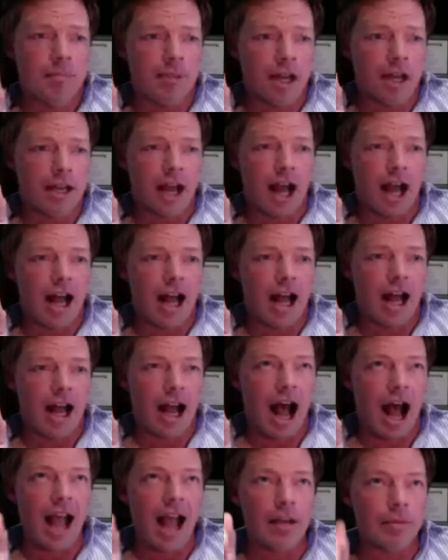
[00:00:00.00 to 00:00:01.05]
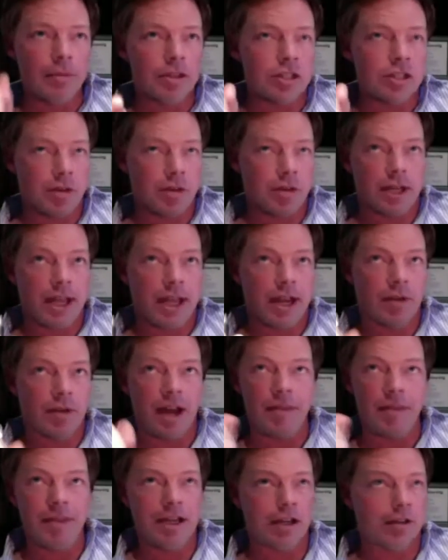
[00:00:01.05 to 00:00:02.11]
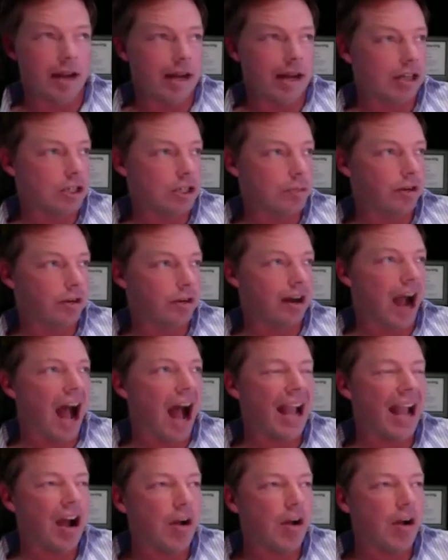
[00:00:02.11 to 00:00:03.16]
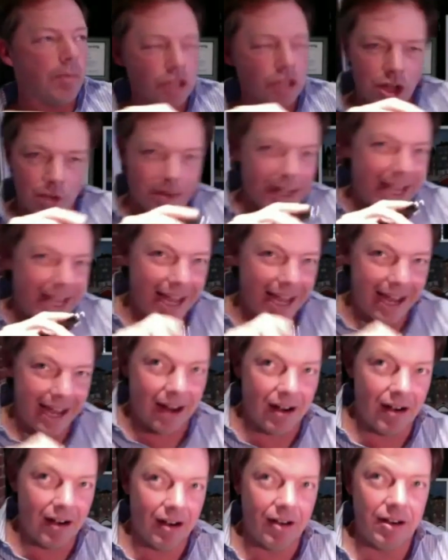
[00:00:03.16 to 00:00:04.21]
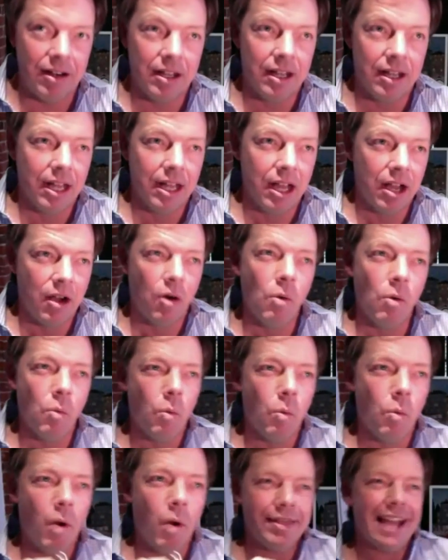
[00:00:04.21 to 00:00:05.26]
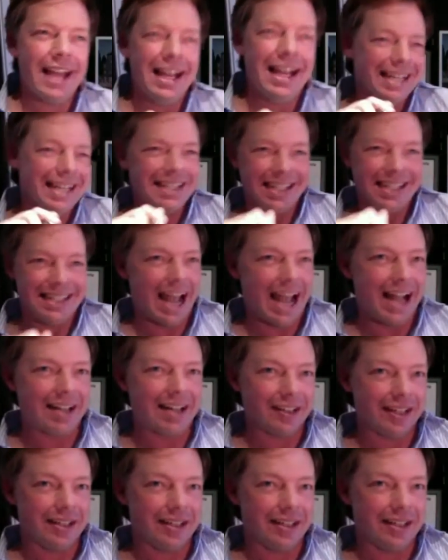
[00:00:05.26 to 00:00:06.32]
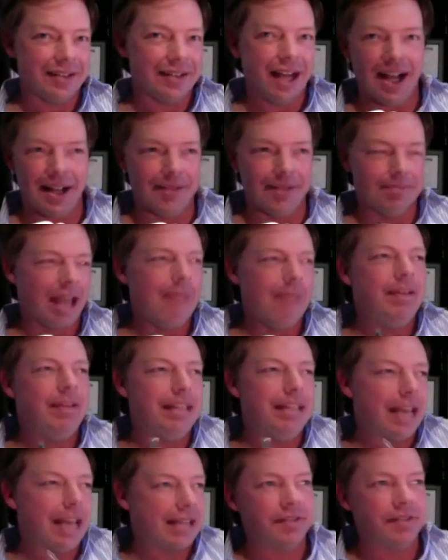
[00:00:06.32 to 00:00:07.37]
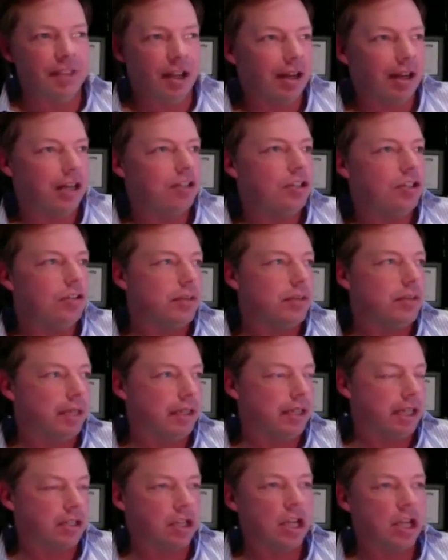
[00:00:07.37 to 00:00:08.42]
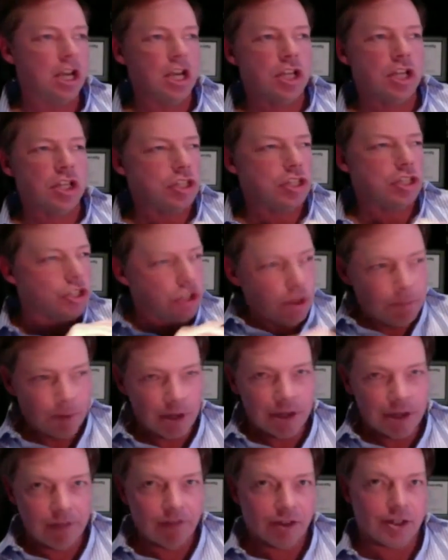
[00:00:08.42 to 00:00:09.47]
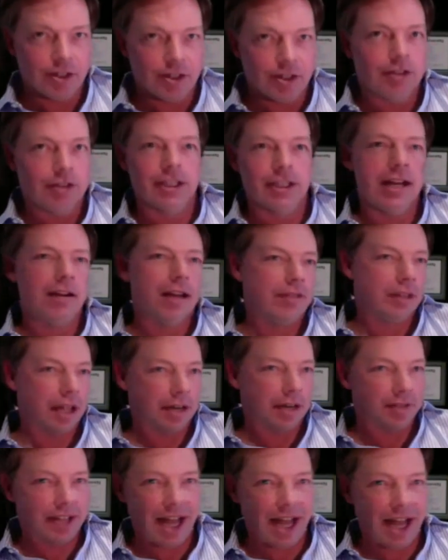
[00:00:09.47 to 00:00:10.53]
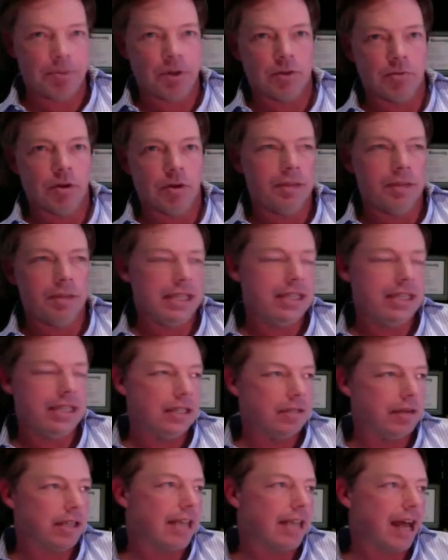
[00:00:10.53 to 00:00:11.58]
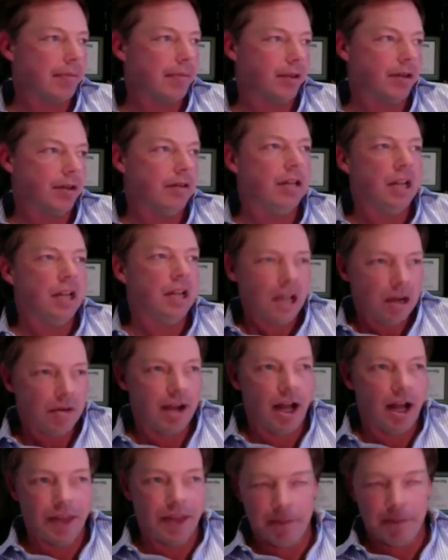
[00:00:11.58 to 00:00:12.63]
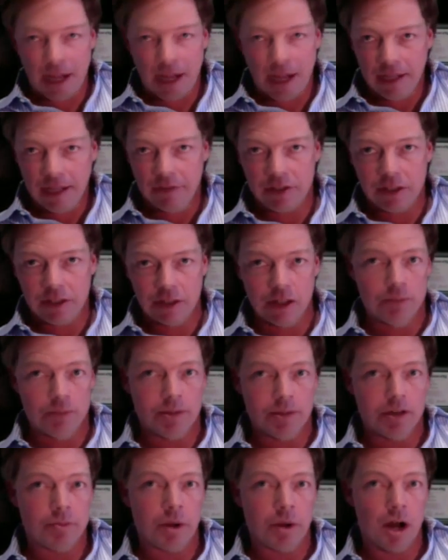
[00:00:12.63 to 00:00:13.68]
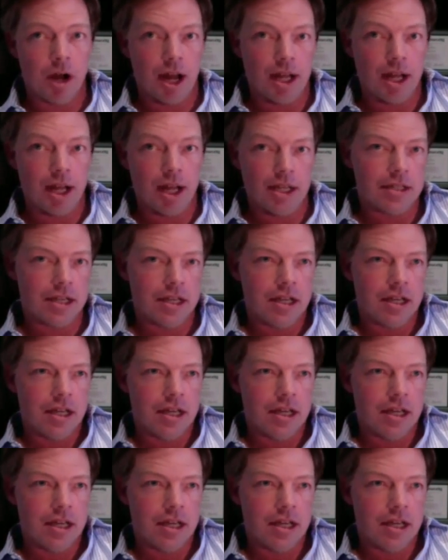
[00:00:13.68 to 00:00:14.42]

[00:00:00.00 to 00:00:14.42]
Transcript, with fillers: But I almost don't care. When I meet a great entrepreneur, I almost don't care what the idea is exactly. Um, I mean, yes, if they're going to do something that's super difficult and they don't have a lot of capital and won't be easy to raise capital, well, that might give us a little bit of pause.